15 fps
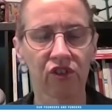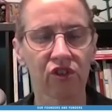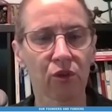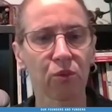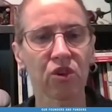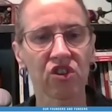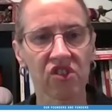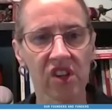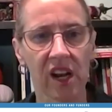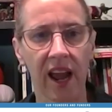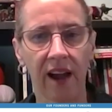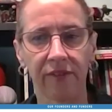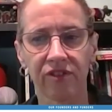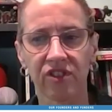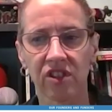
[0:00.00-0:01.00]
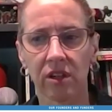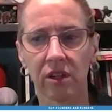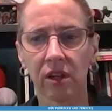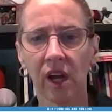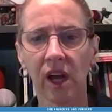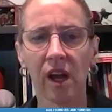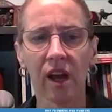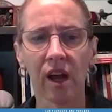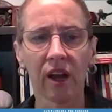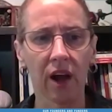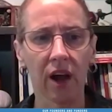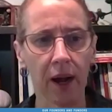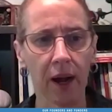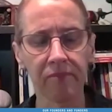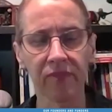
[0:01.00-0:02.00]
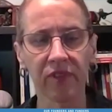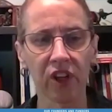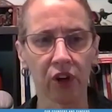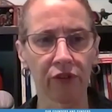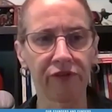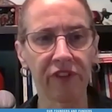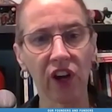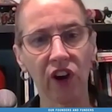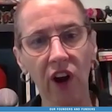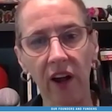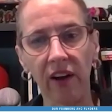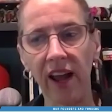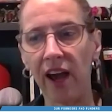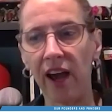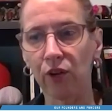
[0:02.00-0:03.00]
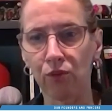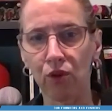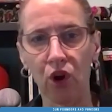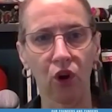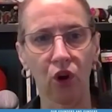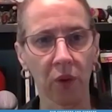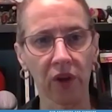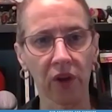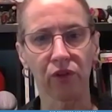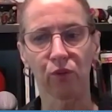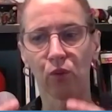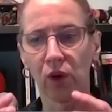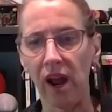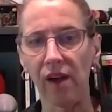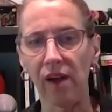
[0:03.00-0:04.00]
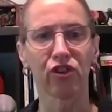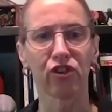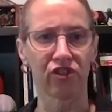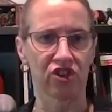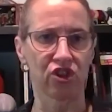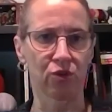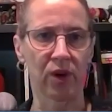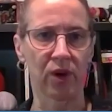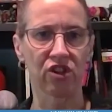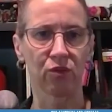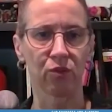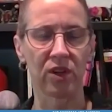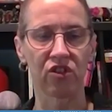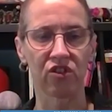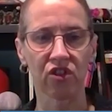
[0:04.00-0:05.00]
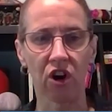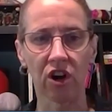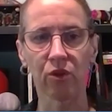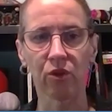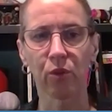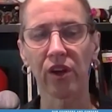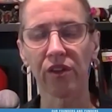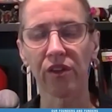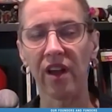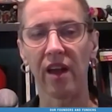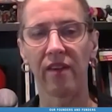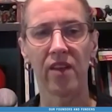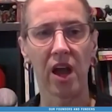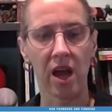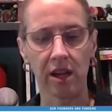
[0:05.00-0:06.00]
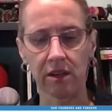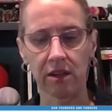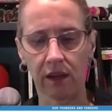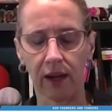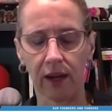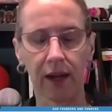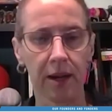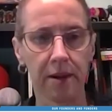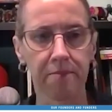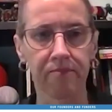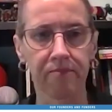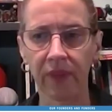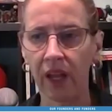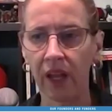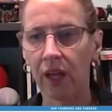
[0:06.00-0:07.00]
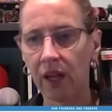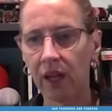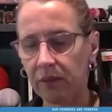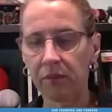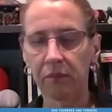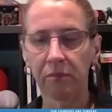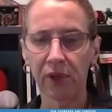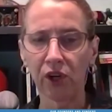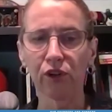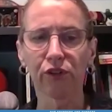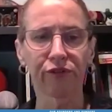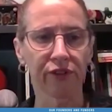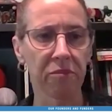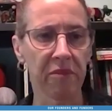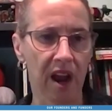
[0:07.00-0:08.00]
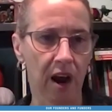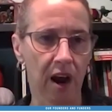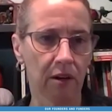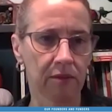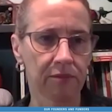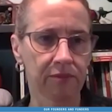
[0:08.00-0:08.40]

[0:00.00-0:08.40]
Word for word: So we're just going to have to um, you know, figure out how to roll with whatever situation we started with and then um, build from there?